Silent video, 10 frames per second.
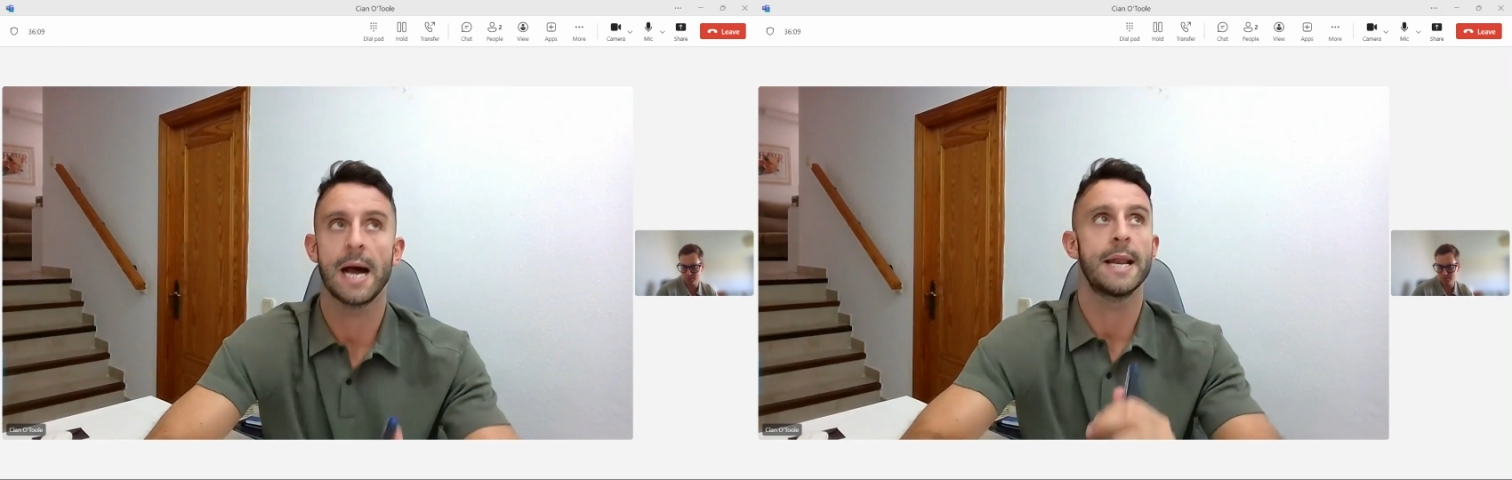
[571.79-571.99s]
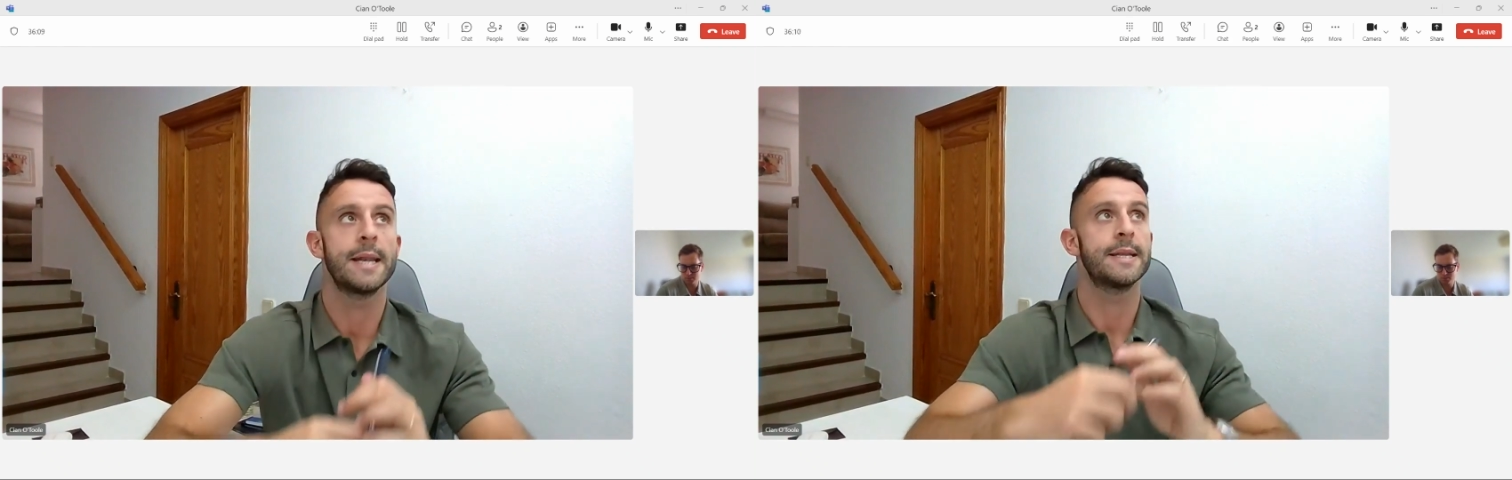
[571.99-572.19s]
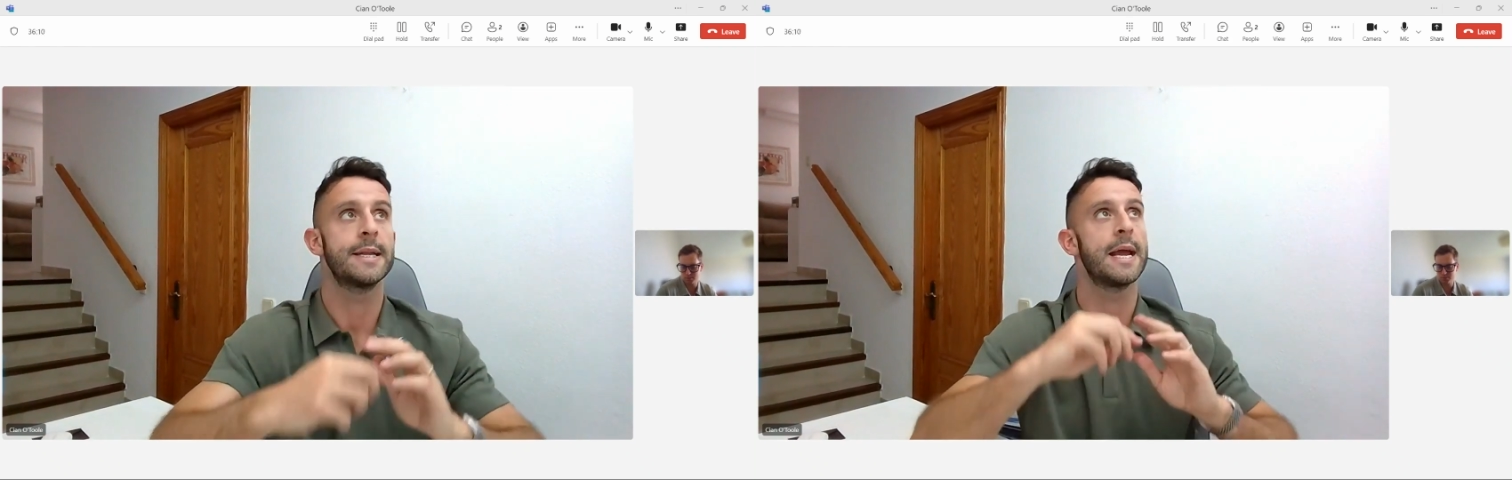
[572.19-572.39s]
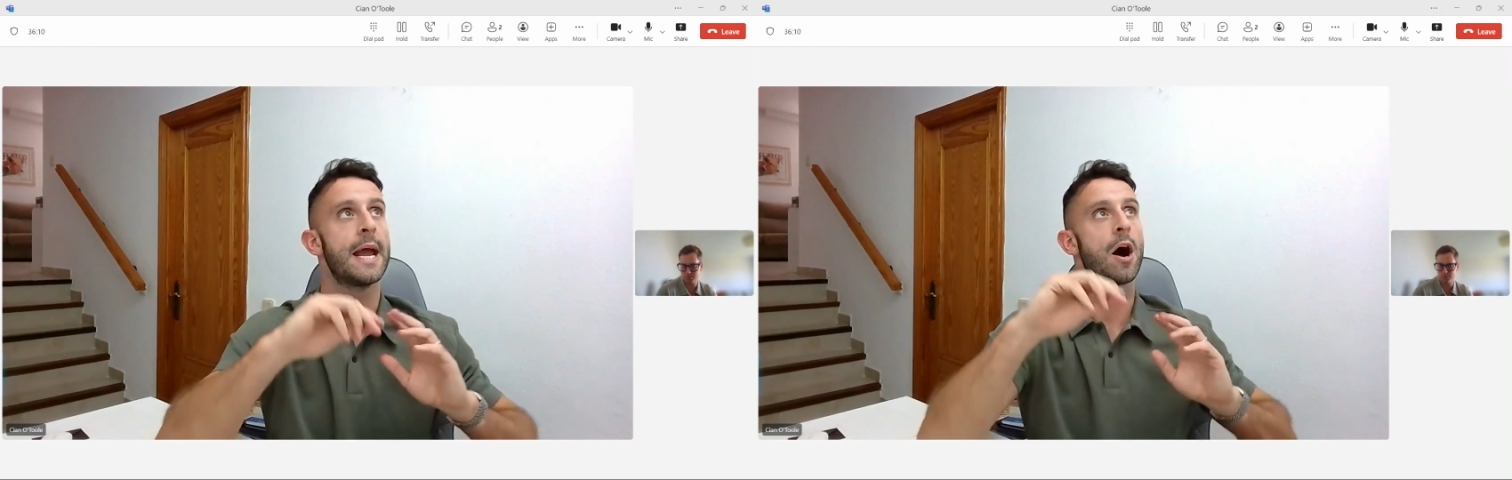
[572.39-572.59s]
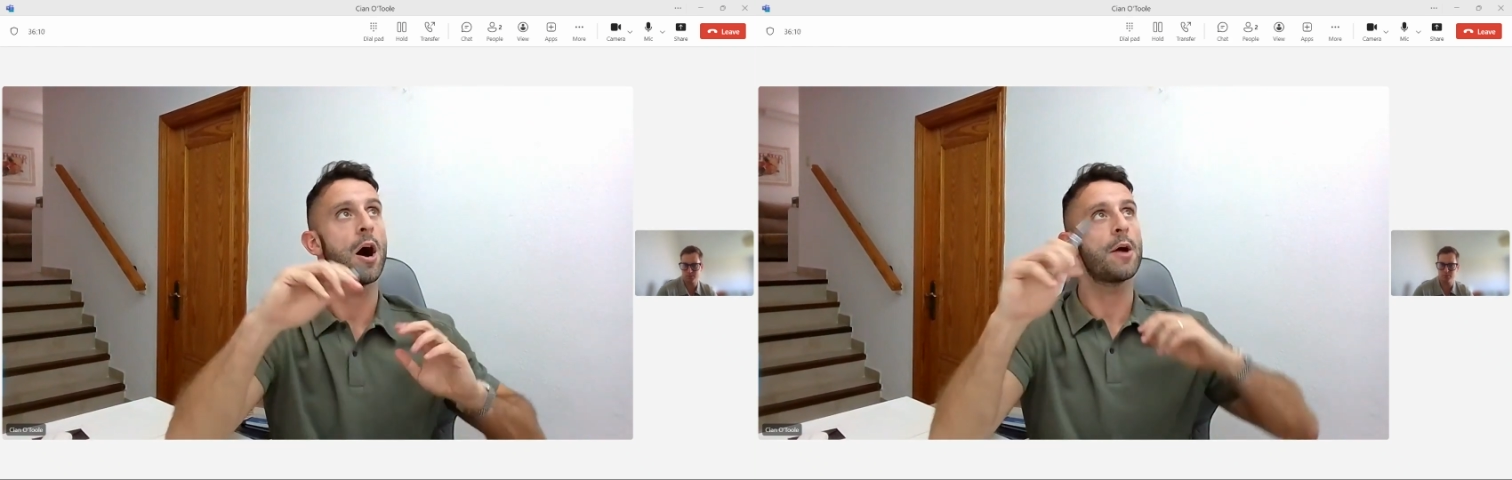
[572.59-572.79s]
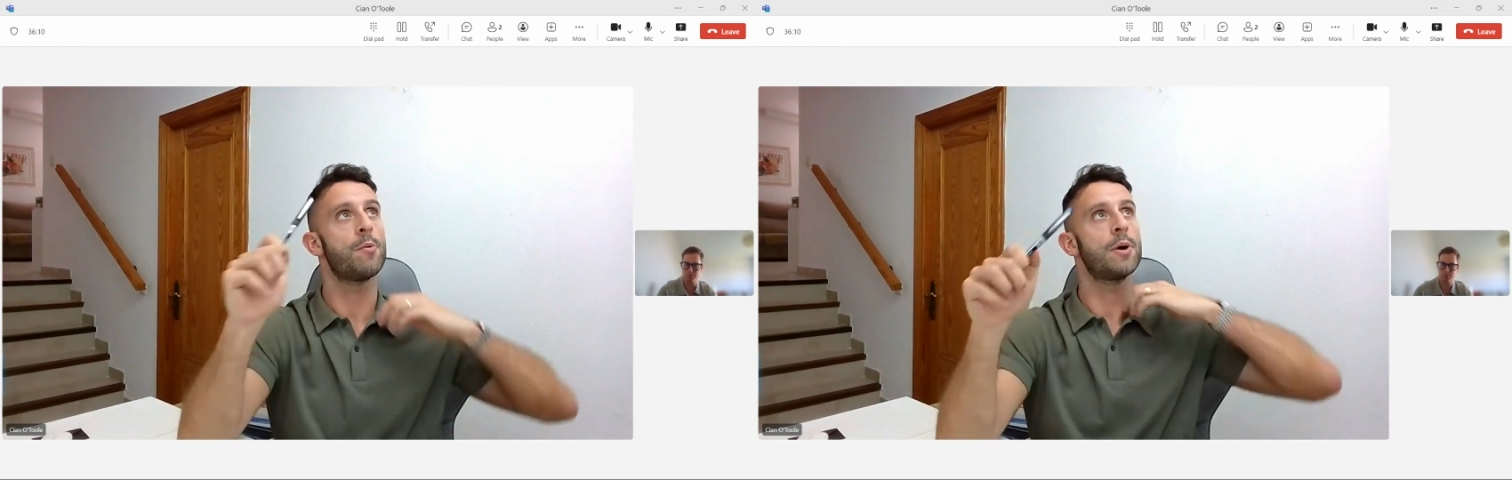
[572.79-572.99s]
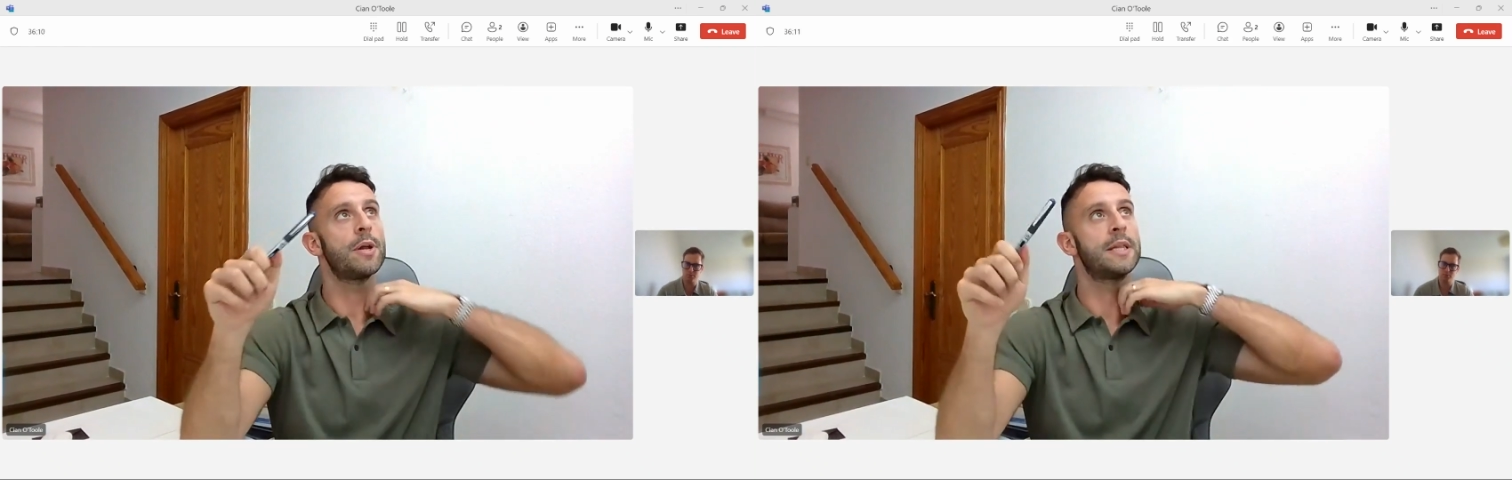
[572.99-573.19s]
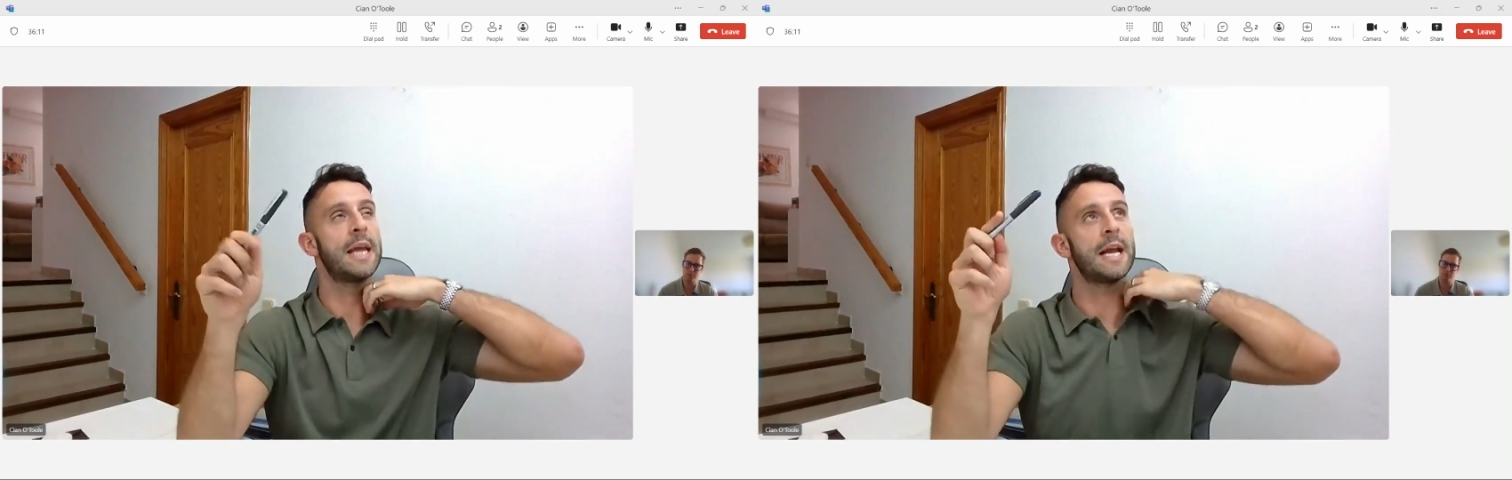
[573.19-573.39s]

and I would